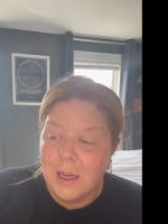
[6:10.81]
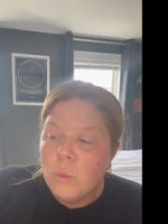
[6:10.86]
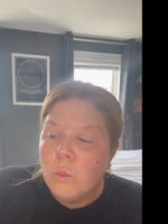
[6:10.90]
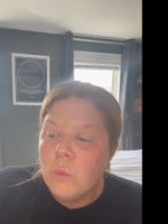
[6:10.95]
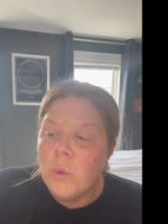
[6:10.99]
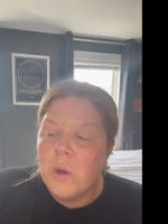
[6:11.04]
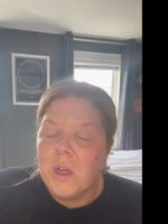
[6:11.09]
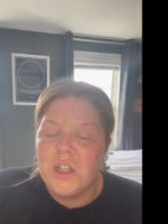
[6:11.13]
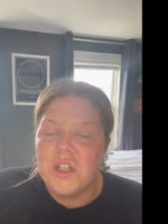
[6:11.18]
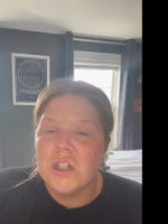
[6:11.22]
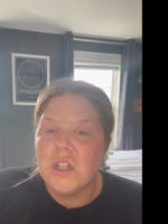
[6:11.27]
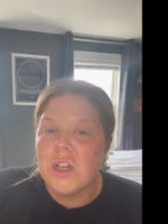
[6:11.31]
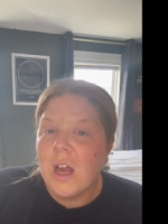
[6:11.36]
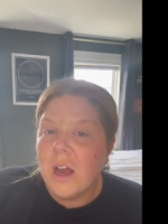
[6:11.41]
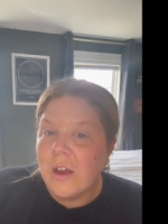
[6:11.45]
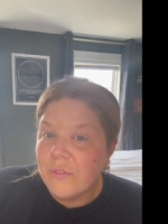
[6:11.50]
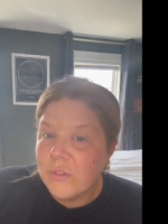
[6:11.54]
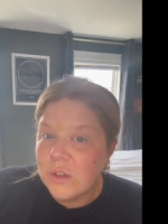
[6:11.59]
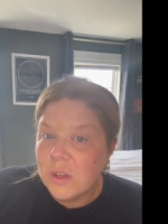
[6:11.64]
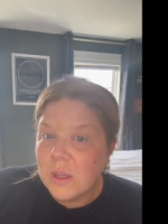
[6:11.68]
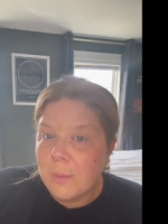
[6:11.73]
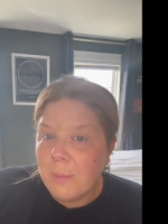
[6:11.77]
which
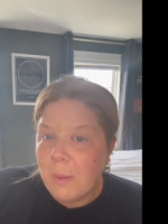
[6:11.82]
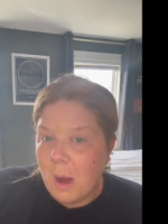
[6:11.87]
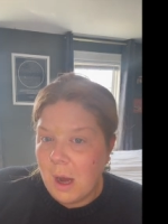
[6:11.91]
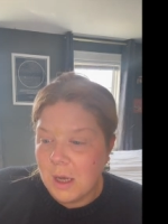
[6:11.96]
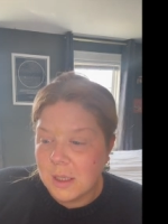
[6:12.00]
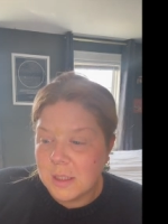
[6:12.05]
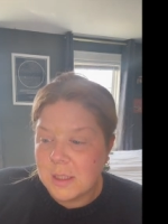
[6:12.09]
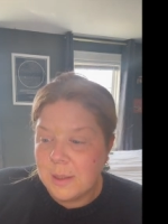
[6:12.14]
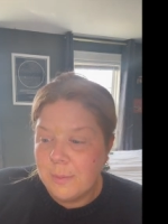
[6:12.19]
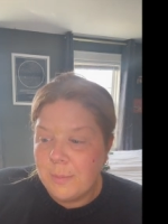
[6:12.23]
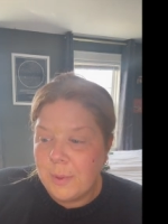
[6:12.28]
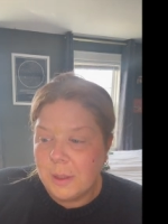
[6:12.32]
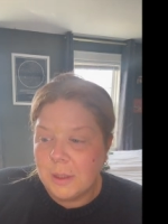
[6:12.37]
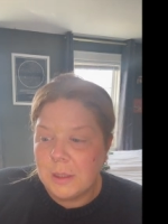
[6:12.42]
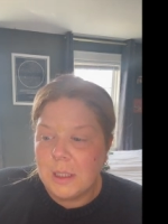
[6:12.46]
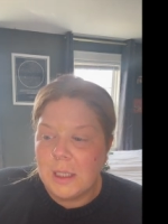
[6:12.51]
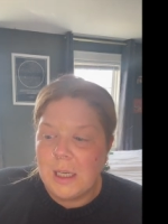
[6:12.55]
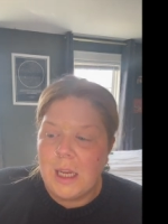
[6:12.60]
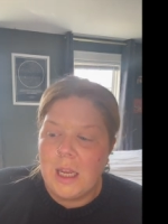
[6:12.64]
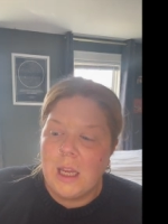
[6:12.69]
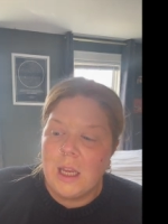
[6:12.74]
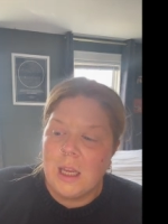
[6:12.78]
covered the
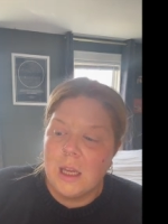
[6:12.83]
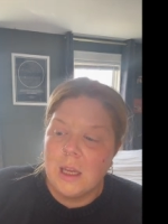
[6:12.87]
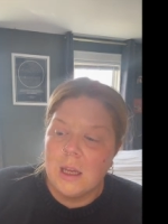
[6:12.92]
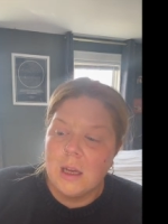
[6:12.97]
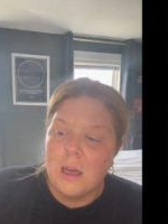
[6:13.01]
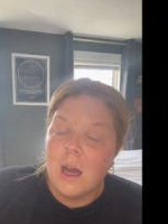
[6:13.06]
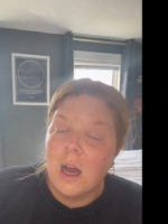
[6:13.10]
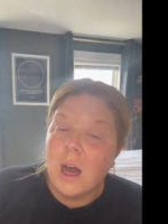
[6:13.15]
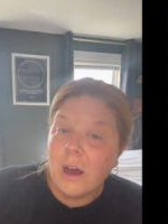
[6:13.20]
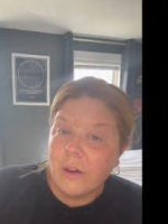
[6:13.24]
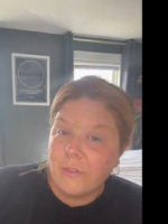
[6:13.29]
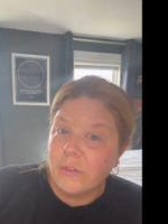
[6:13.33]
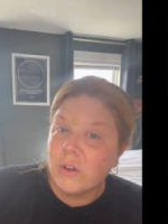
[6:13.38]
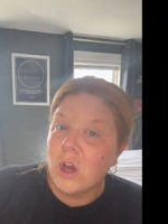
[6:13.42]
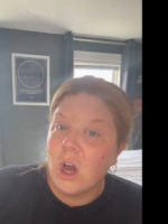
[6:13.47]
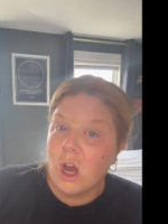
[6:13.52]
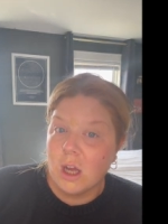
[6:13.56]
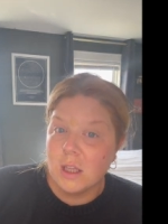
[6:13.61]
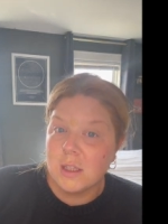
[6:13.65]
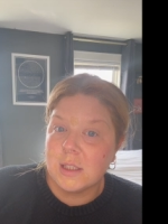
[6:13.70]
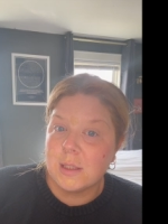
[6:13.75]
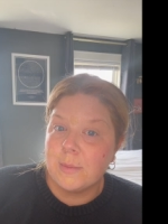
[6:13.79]
possibility of
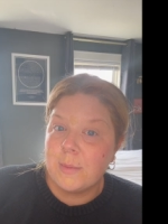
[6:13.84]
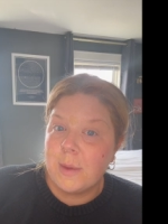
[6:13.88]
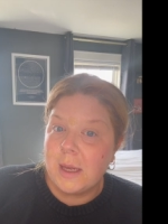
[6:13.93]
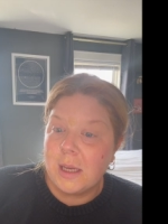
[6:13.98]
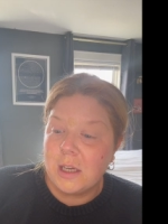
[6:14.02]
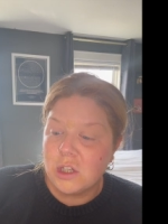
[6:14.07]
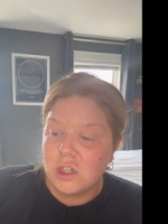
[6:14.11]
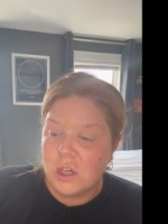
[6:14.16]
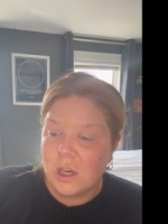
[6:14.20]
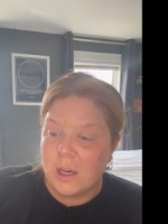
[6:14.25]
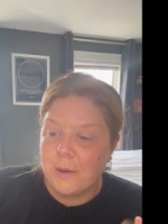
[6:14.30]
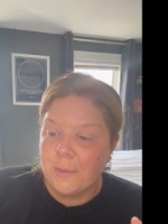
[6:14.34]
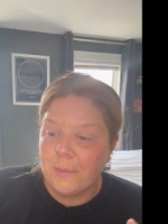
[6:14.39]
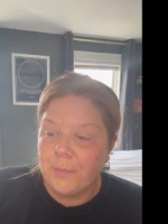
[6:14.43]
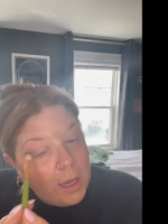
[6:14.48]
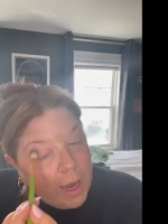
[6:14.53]
consummation.